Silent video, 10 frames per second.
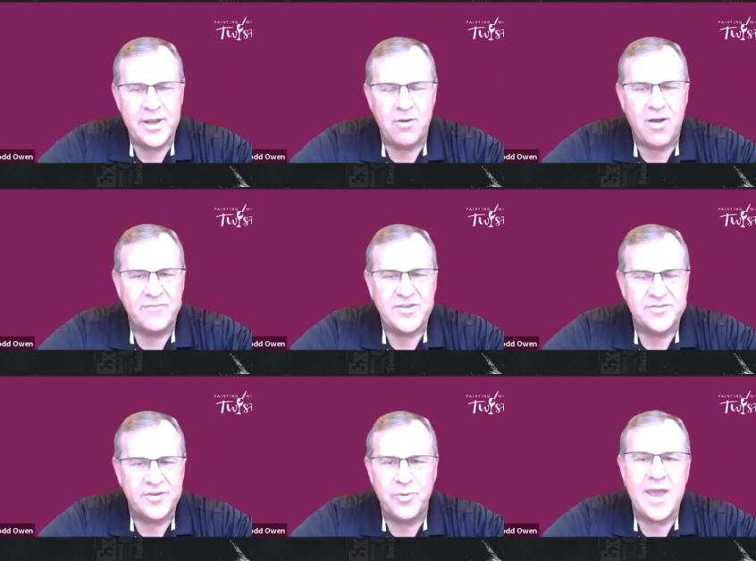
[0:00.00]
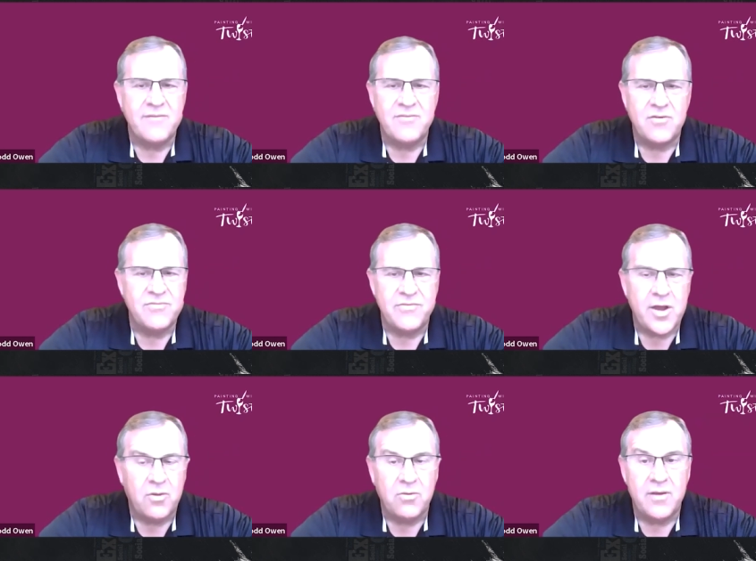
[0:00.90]
you know, obviously we have our
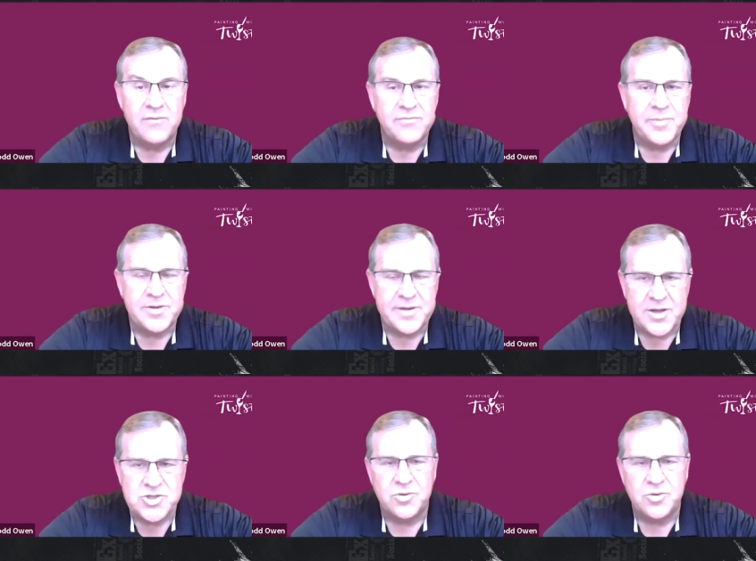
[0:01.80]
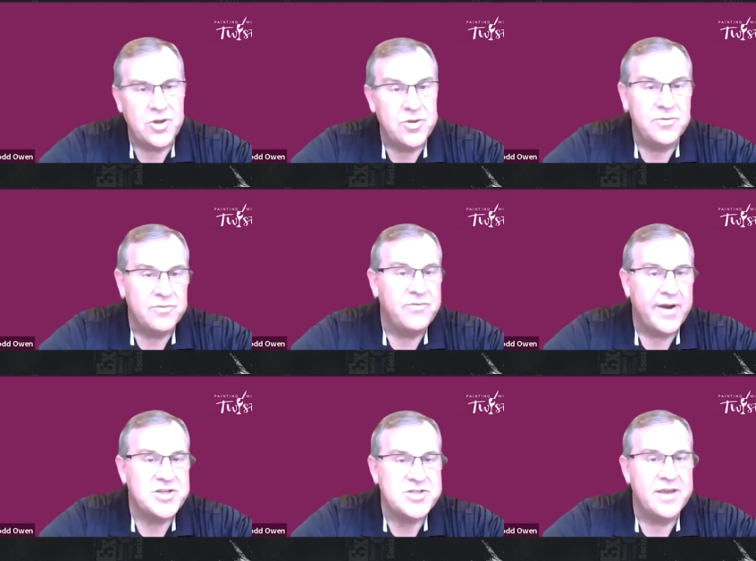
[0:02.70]
funnel of potential new
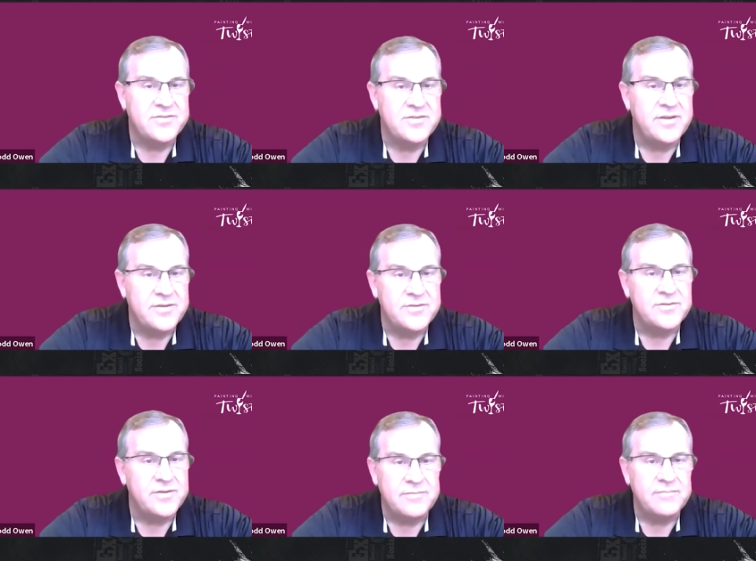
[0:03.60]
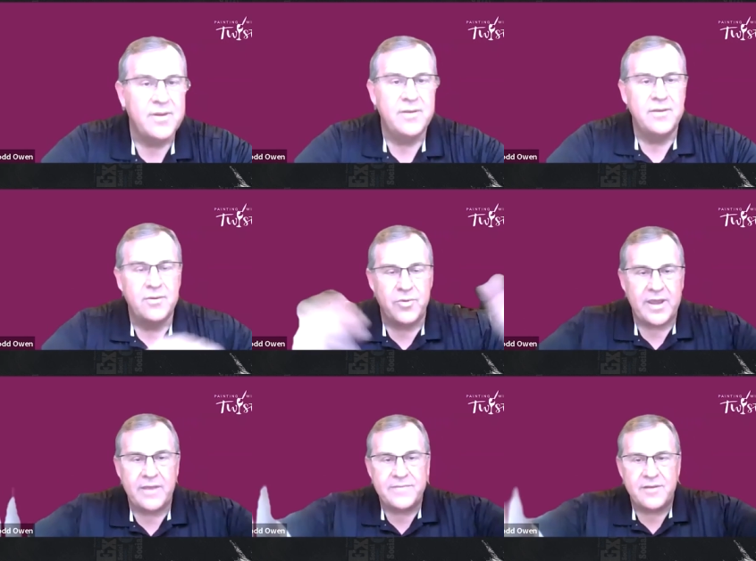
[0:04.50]
franchisees, and
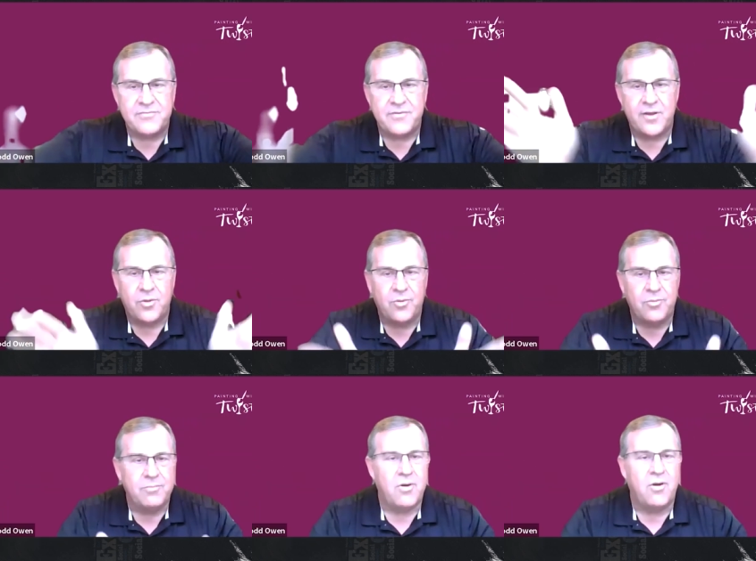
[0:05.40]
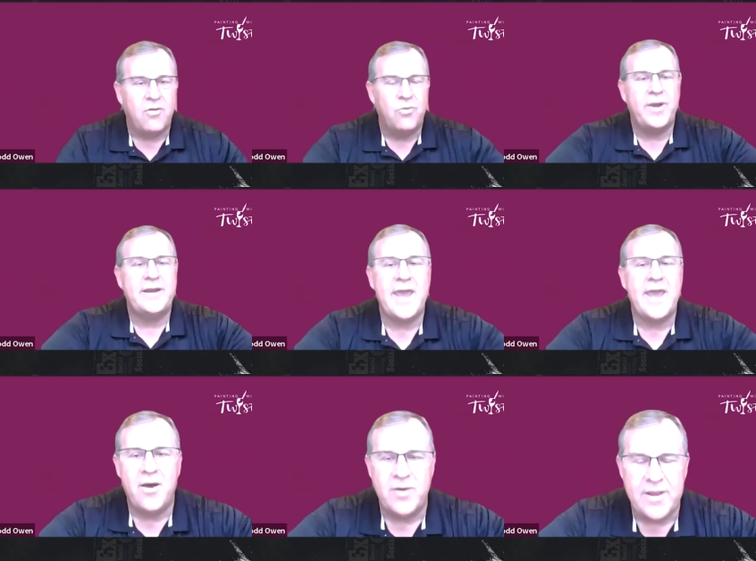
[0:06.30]
we get that funnel all the way
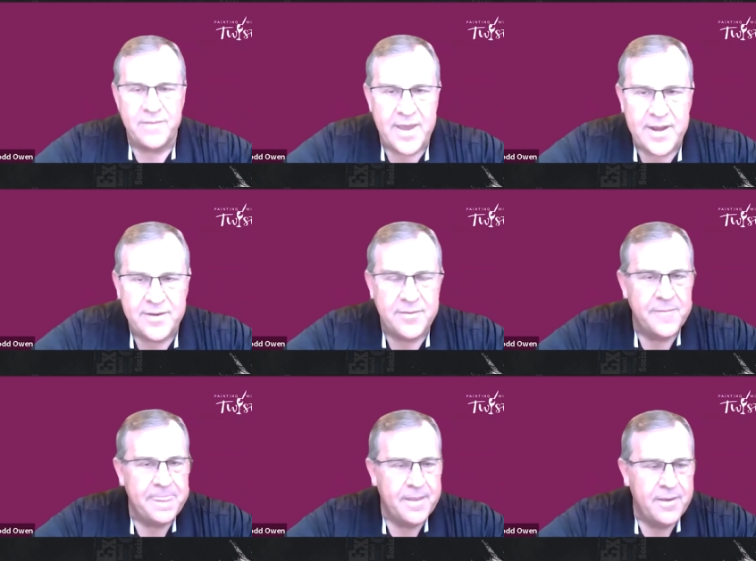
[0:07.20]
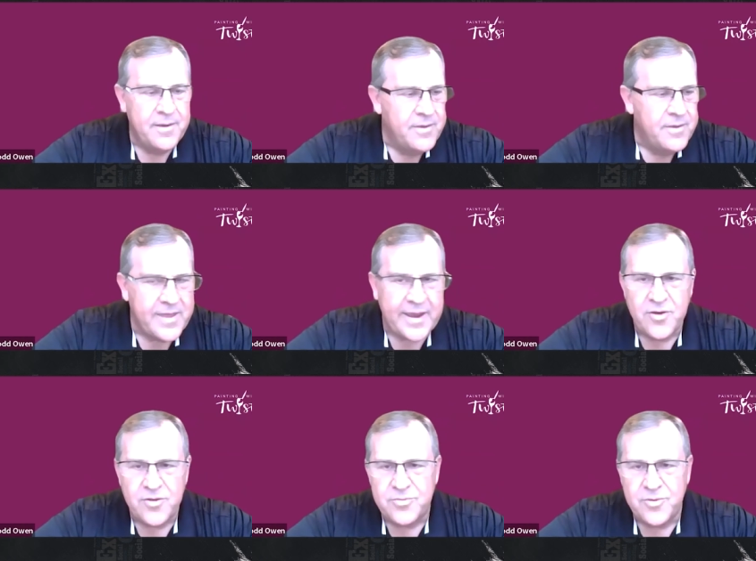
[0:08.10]
down, and then they
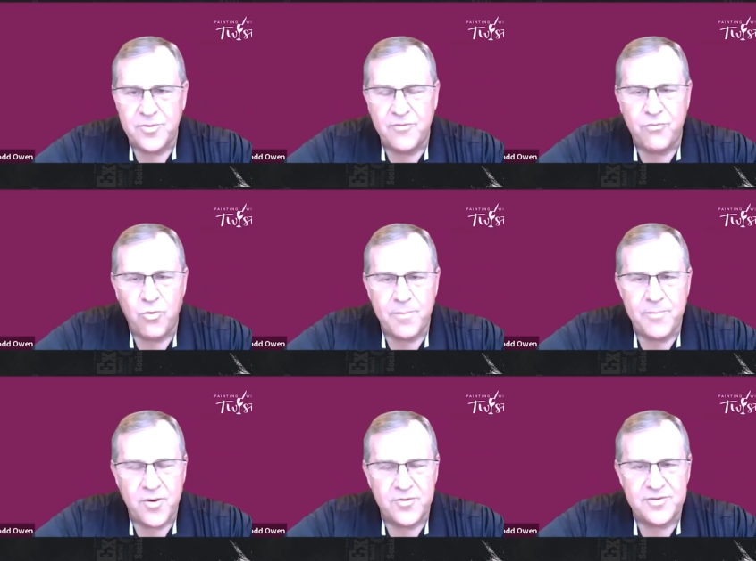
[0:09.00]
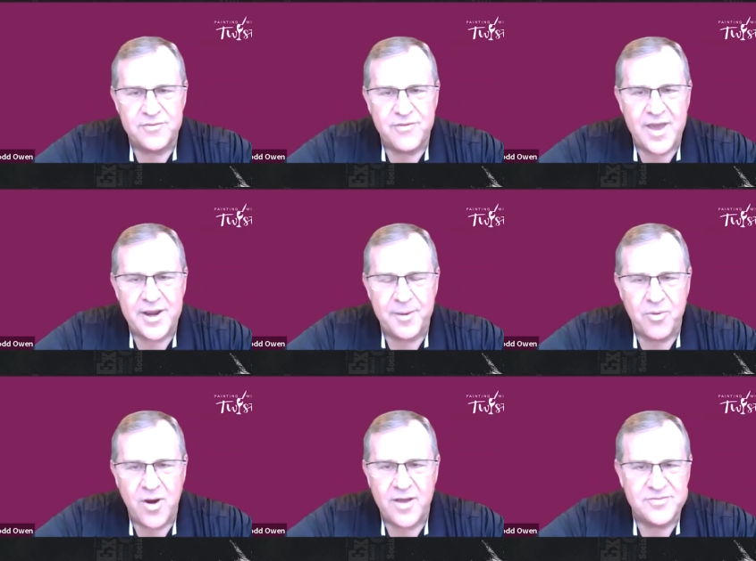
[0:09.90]
go through a four-person vetting
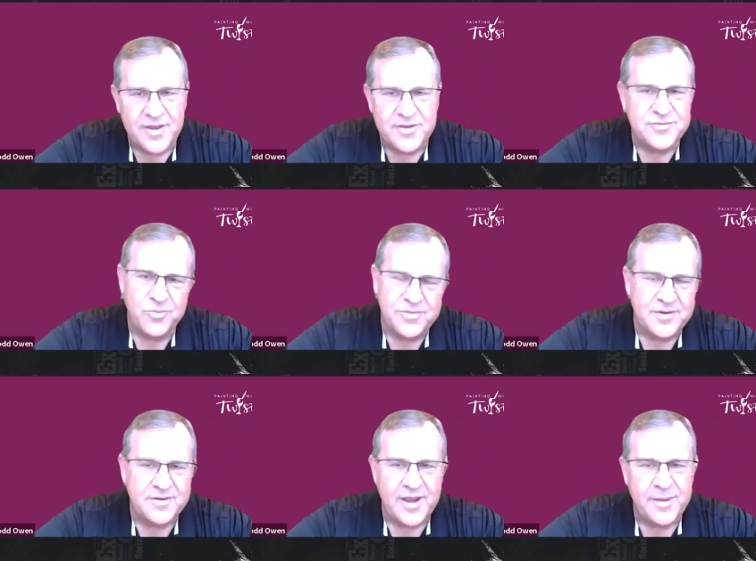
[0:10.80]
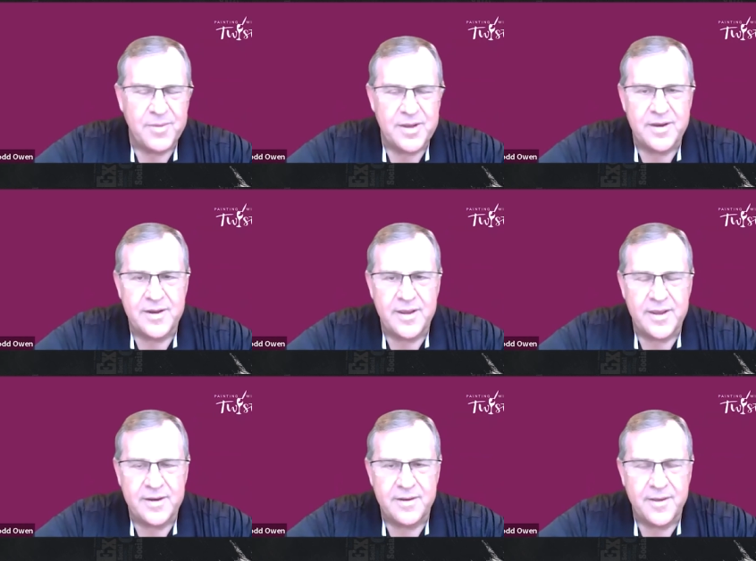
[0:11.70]
process with the team, and,
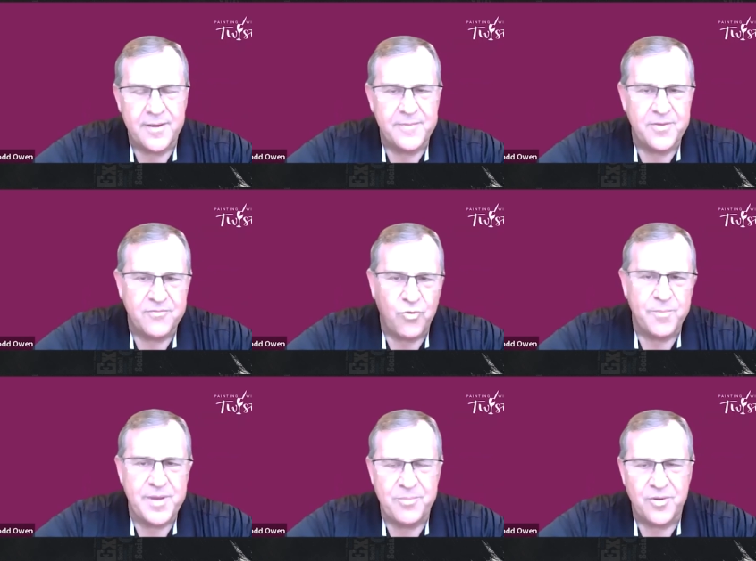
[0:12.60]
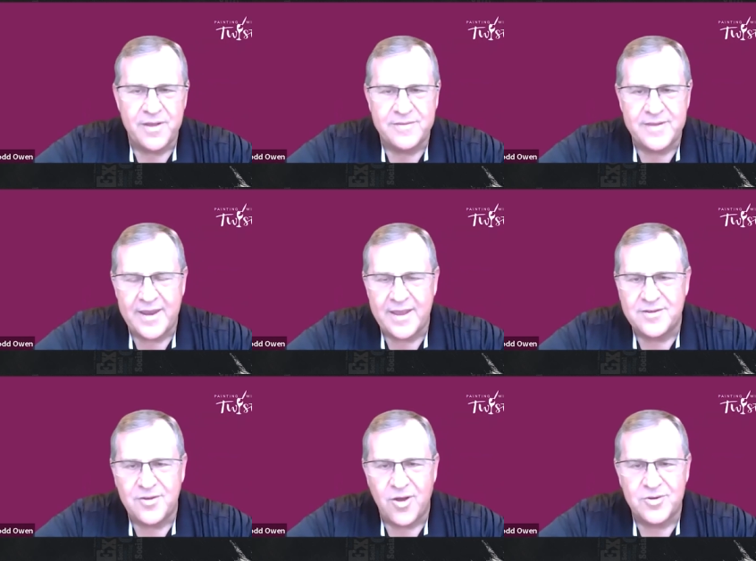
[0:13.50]
and uh, the four people that they get
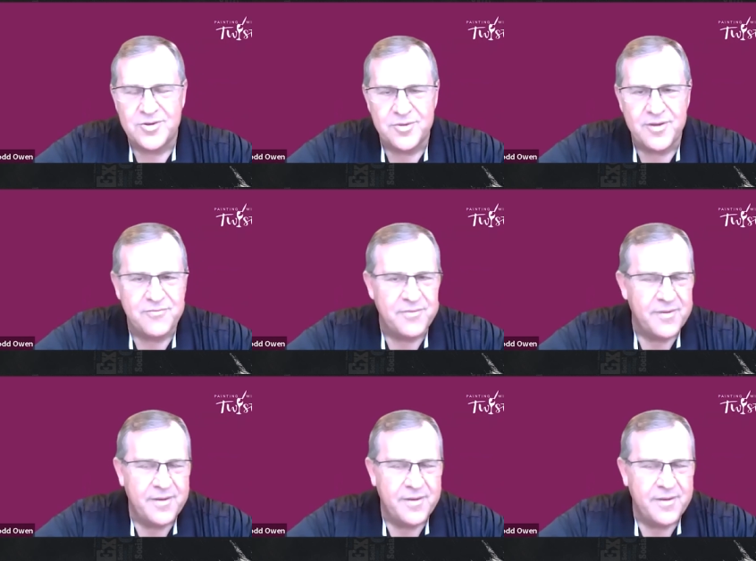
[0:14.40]
to talk to have